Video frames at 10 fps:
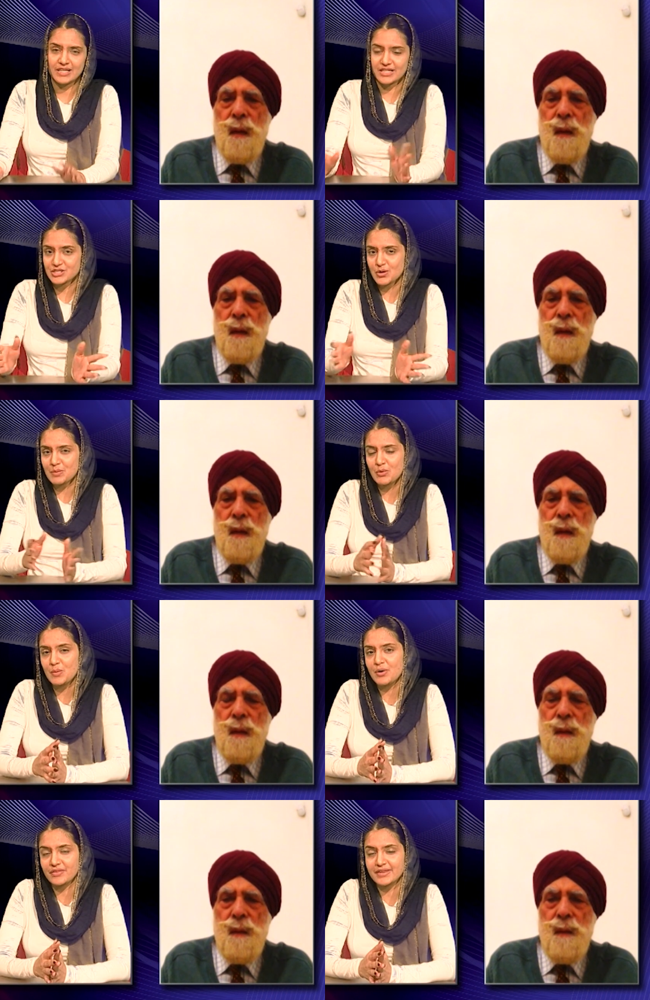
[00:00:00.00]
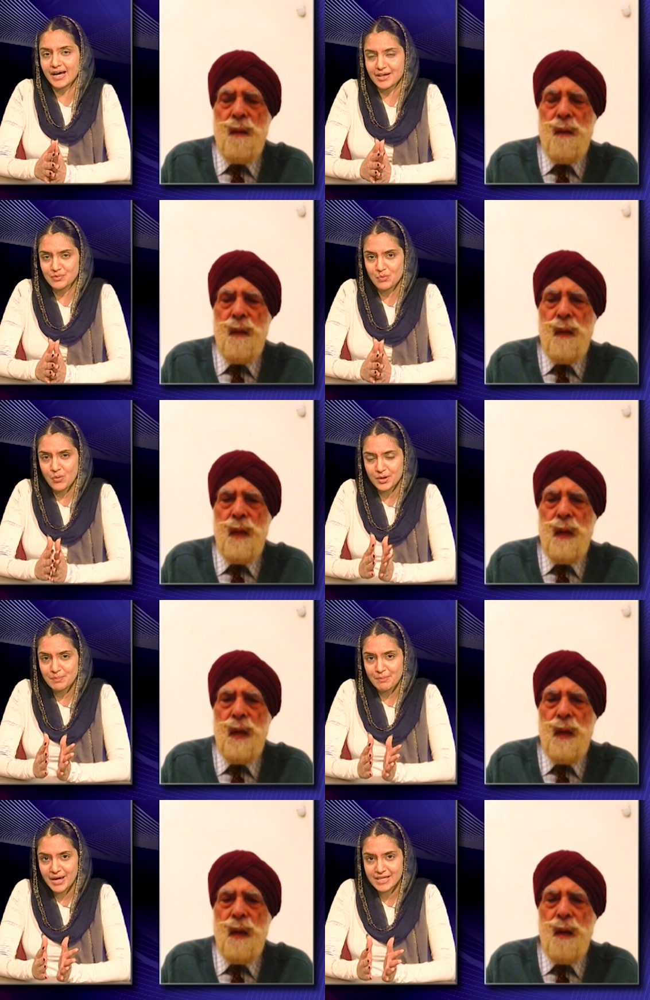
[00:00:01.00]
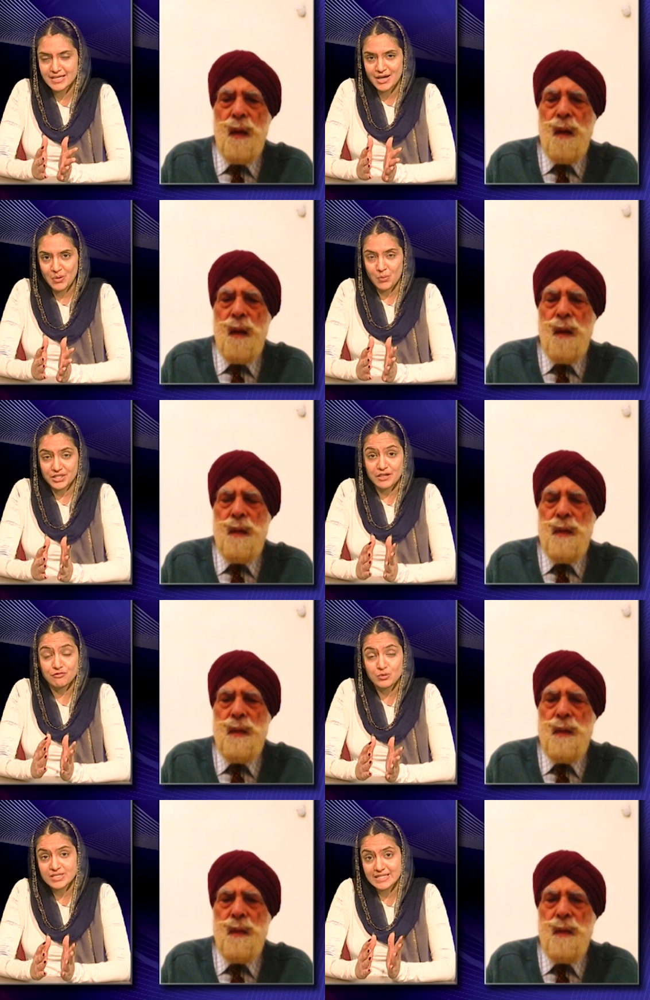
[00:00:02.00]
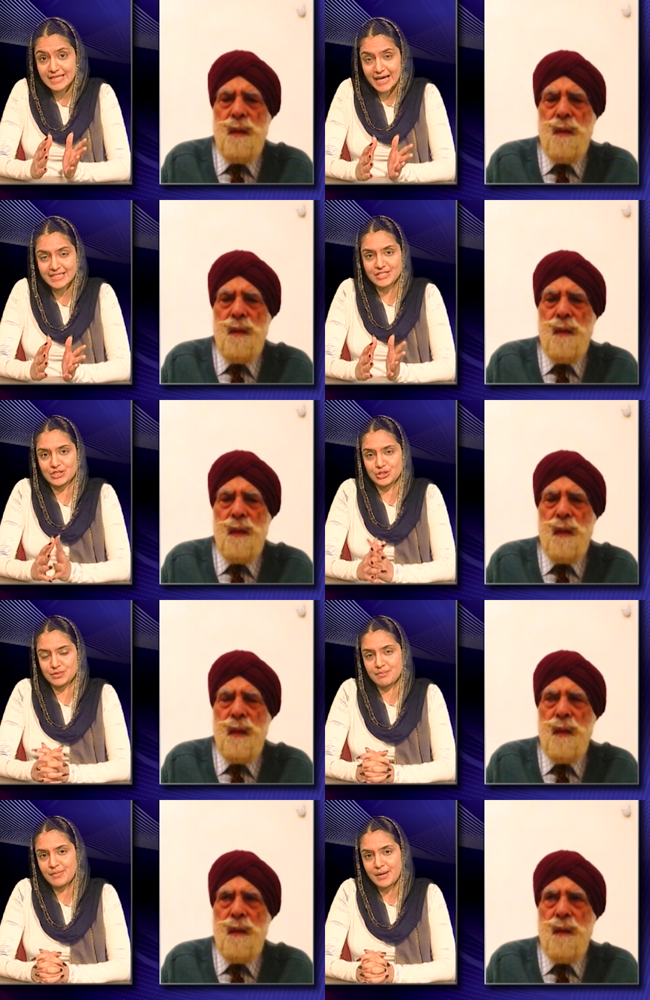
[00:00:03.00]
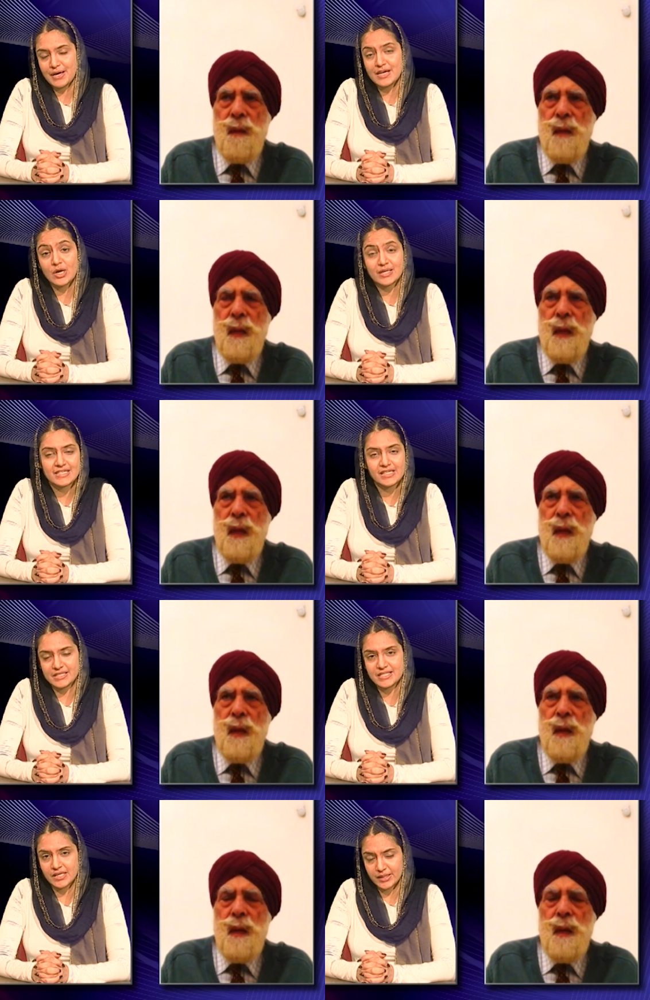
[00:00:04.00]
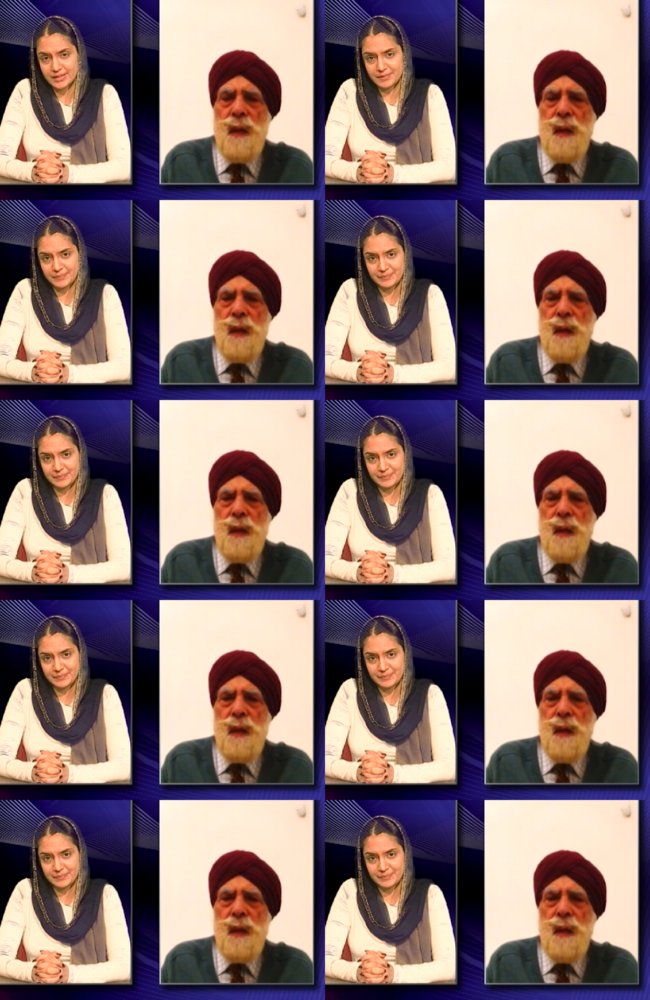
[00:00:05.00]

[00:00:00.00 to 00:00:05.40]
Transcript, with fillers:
Speaker 1: Let's talk more about that. What made, what influenced that decision in 1999?